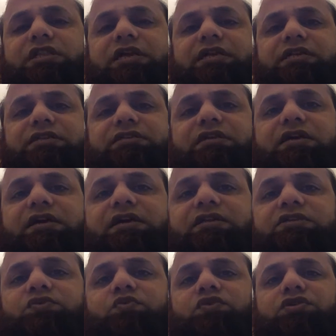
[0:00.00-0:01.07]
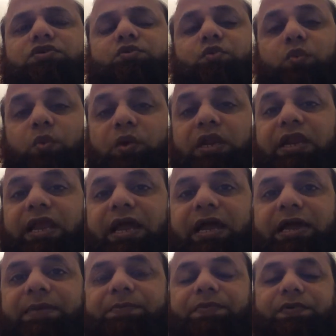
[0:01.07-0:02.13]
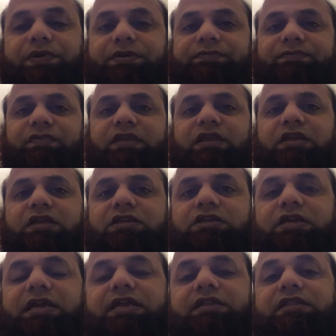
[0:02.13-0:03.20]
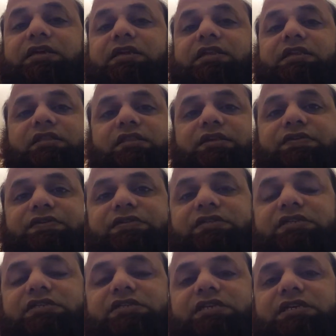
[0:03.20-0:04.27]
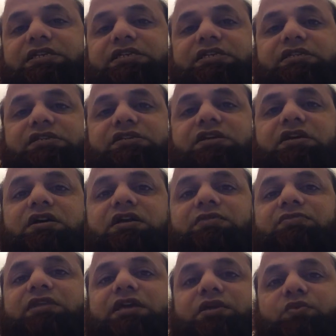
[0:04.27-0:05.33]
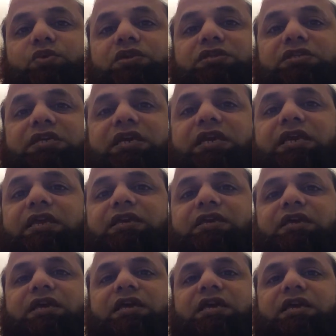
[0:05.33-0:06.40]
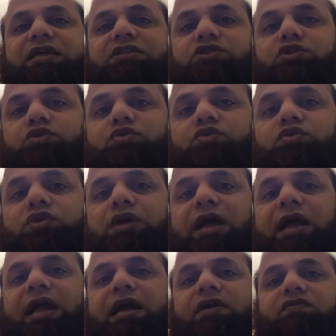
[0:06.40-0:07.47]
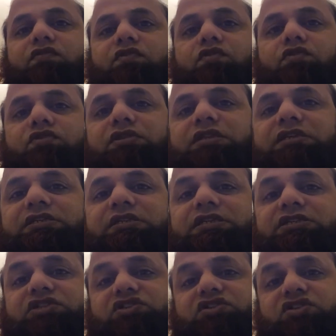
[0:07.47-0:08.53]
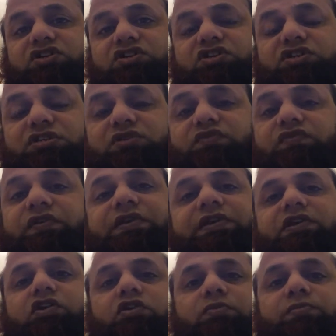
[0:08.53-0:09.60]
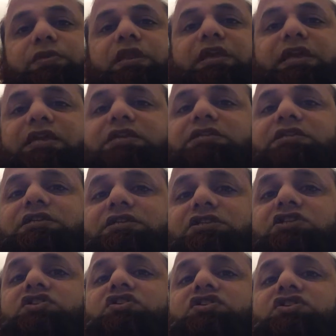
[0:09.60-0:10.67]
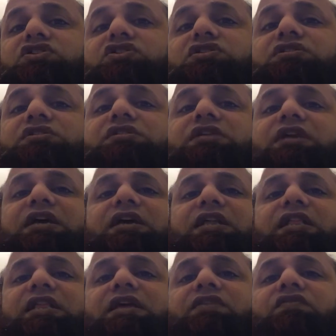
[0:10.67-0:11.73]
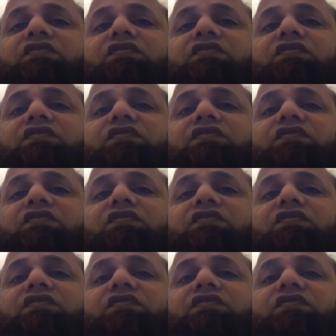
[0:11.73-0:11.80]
that decides what will happen, and then there is a certain time that it will take to have all these instructions, very complicated instructions, that